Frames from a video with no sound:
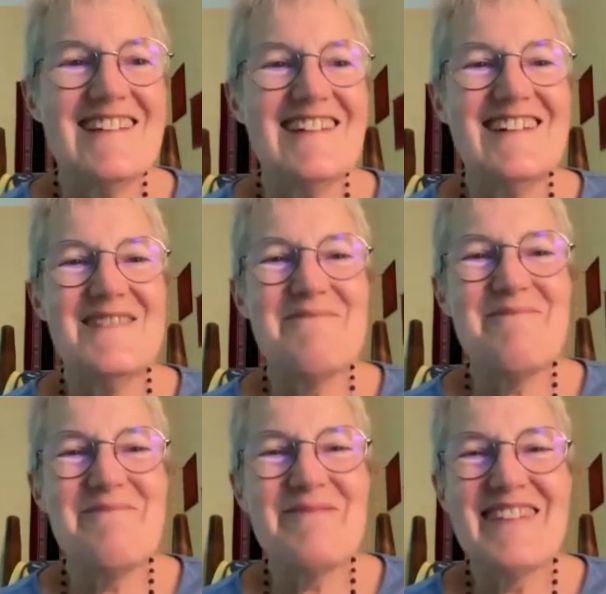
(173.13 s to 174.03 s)

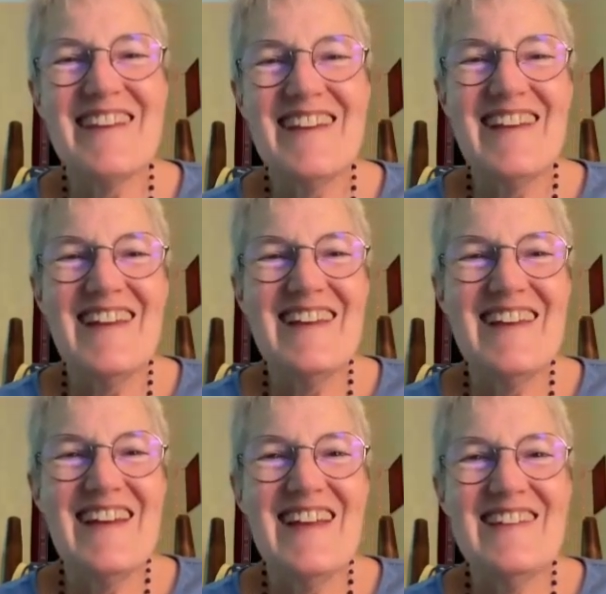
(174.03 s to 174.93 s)

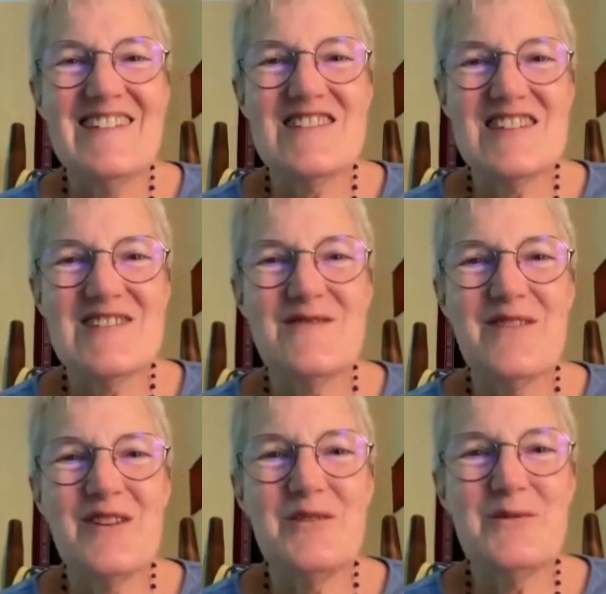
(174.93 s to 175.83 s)
It was just
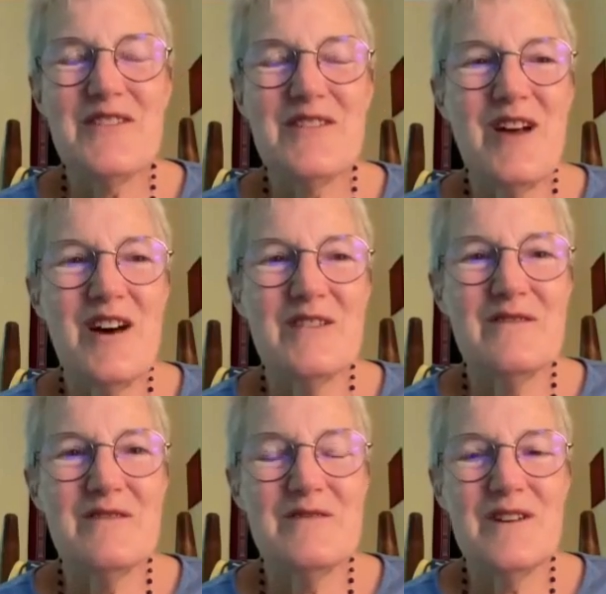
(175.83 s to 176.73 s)
filled with a lot
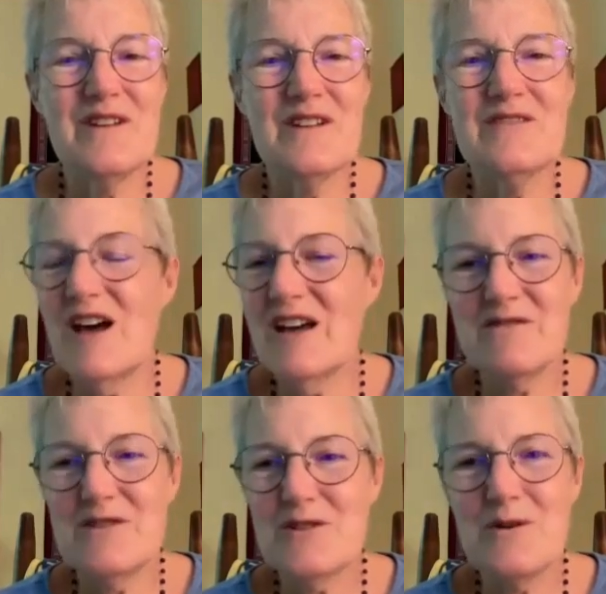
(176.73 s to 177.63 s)

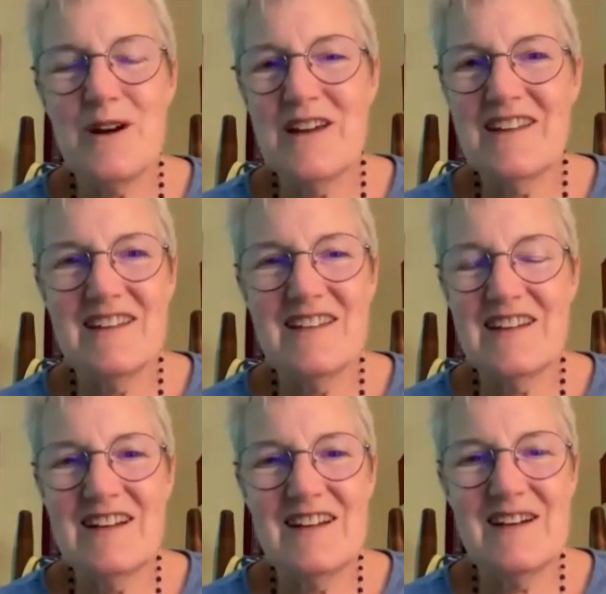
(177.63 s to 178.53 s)
of joy
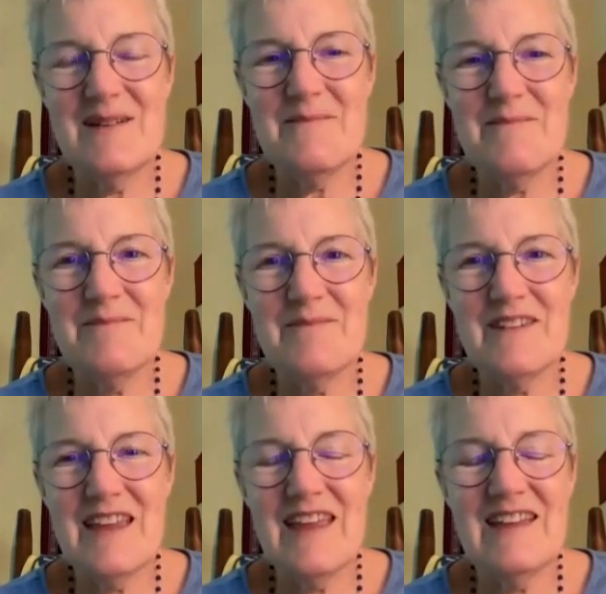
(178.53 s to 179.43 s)

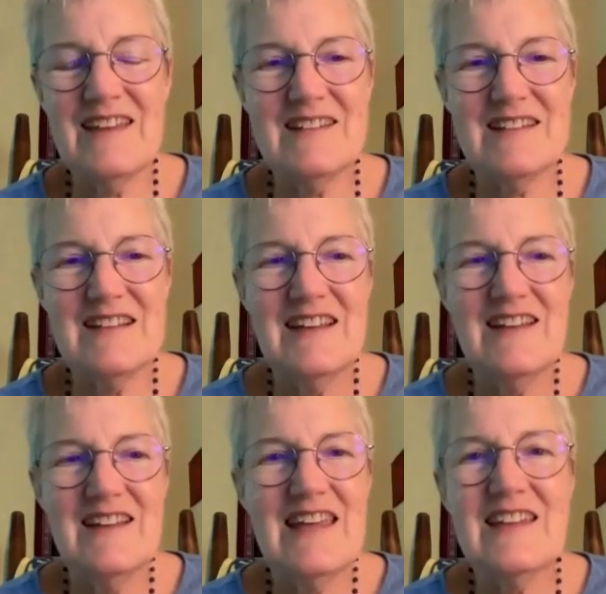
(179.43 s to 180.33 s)
and
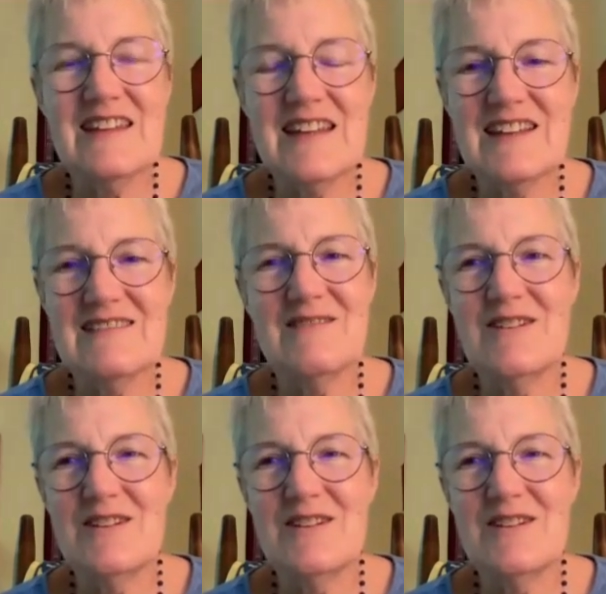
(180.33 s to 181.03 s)
healing,